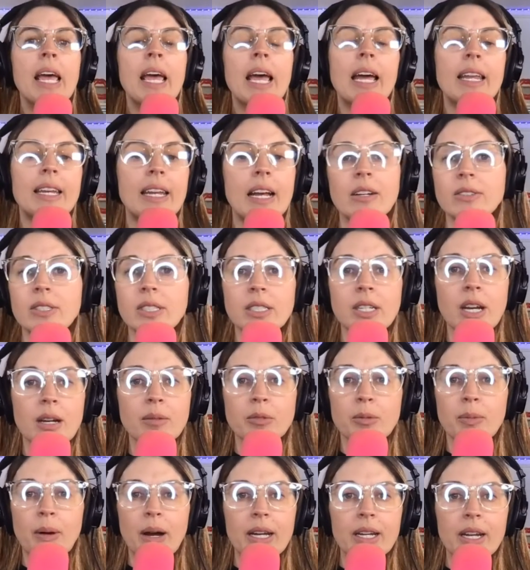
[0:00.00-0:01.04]
And now's the time
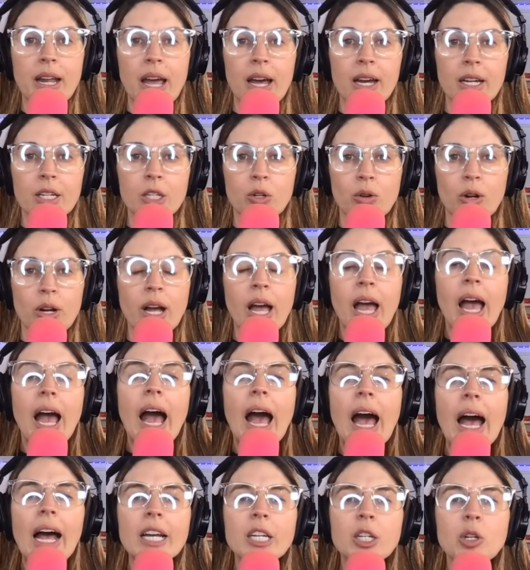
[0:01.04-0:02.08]
to buy an Acura.
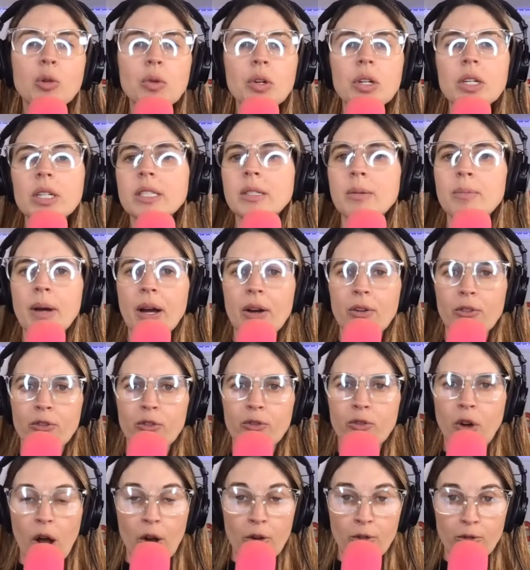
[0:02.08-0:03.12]
Acura is about
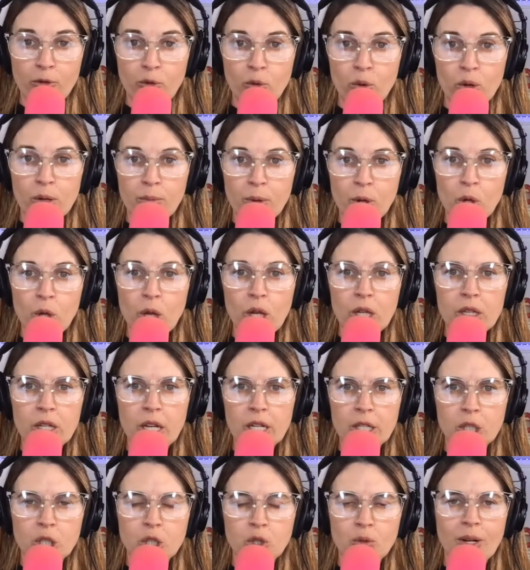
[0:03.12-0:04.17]
affordable
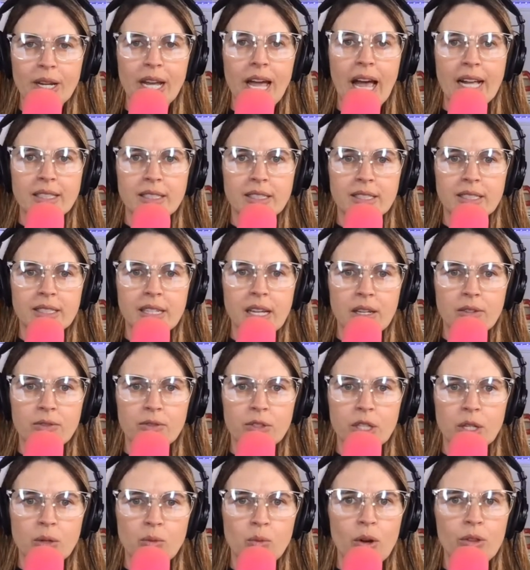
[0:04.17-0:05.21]
luxury and
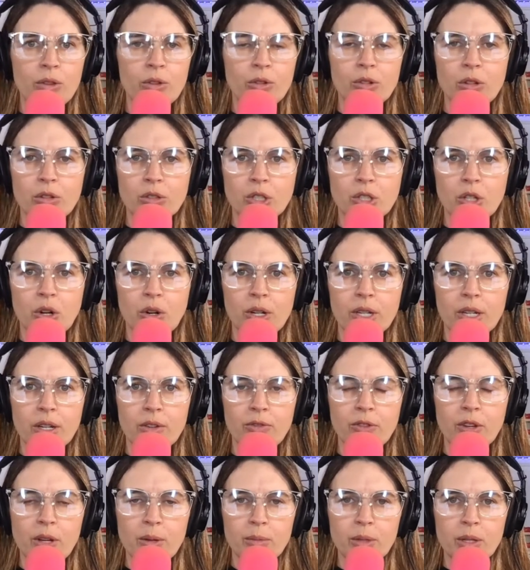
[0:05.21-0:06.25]
safety. Whether you're starting a
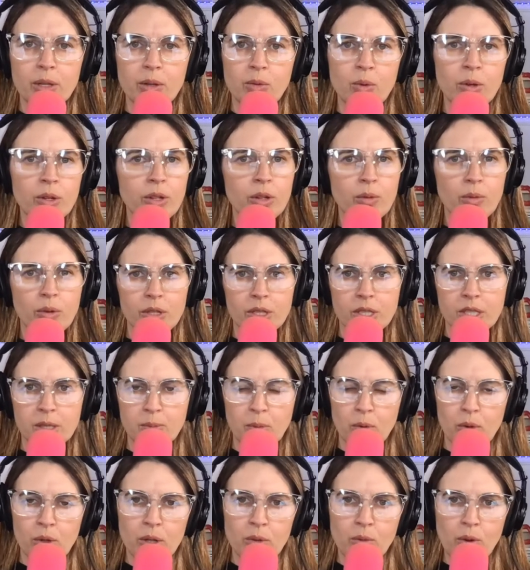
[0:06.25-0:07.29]
family, whether you want a
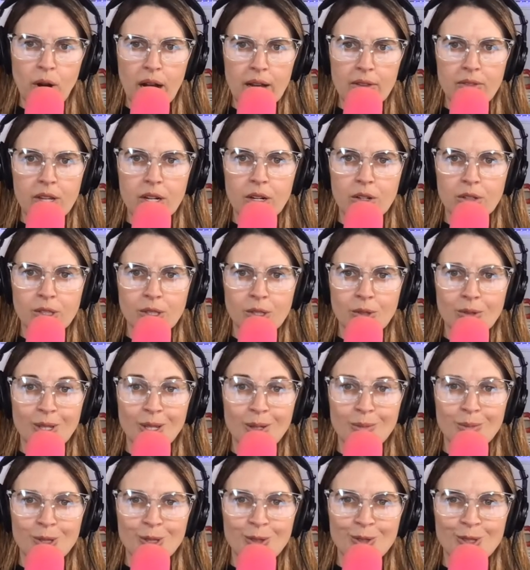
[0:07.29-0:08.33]
sporty ride that also
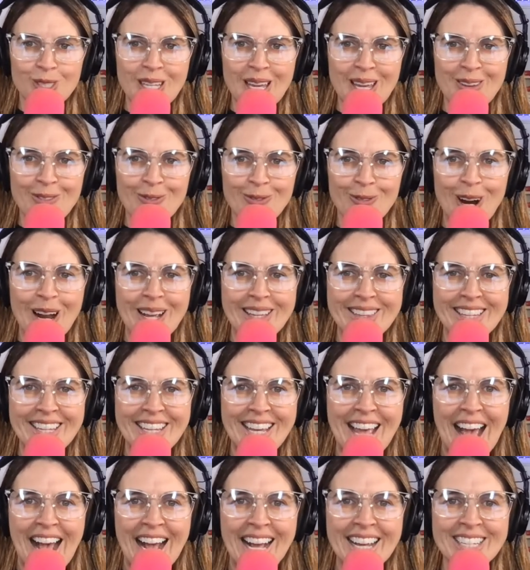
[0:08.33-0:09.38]
keeps you safe, Radley
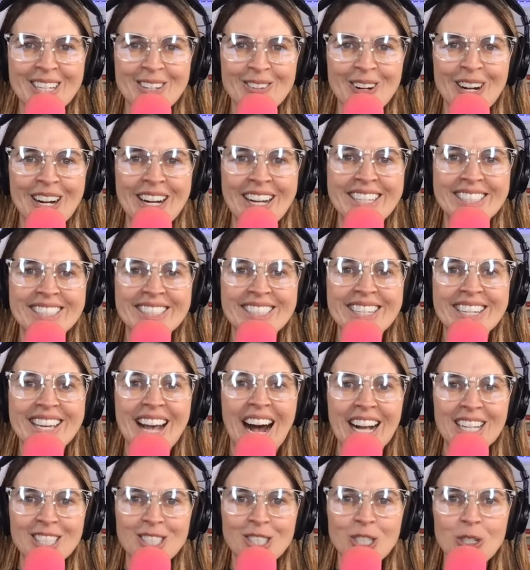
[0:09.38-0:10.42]
Acura has
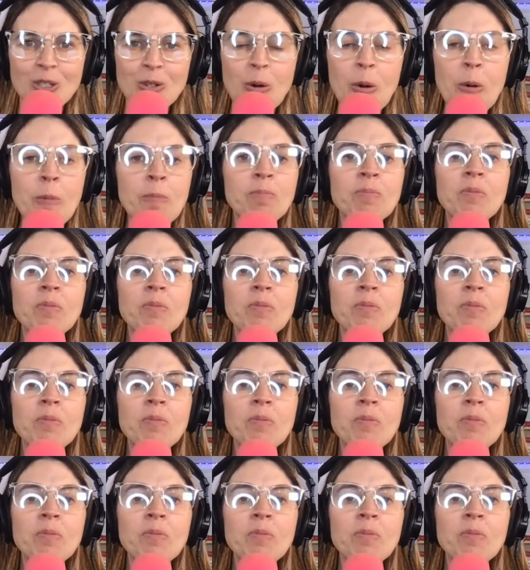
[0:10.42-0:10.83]
got you.